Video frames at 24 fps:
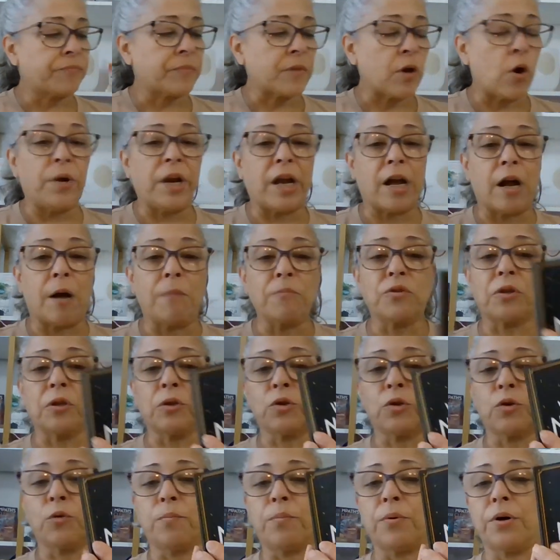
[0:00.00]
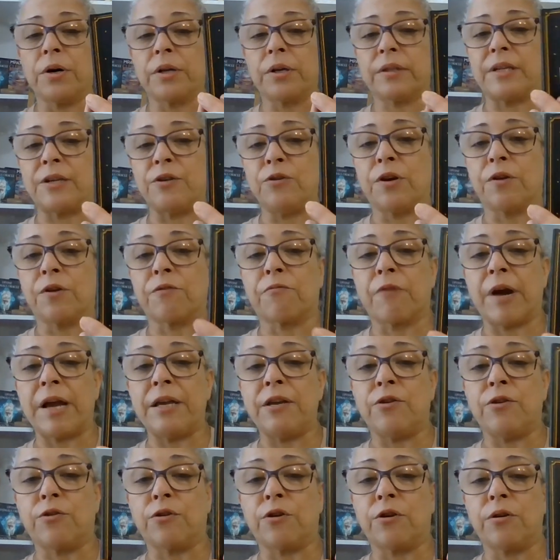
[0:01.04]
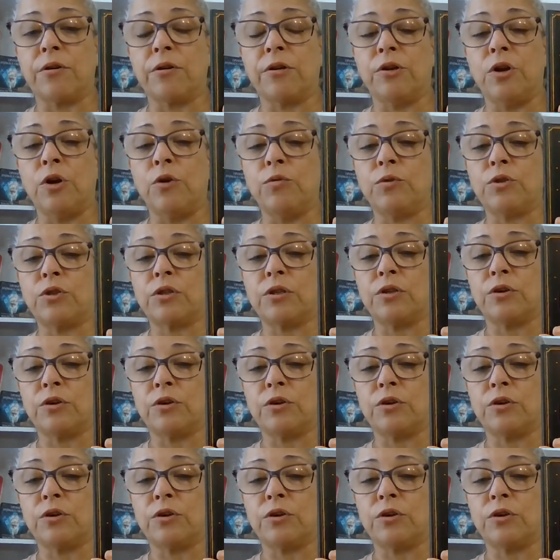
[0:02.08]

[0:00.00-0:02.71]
oh, and it comes with a little book that you can write your notes,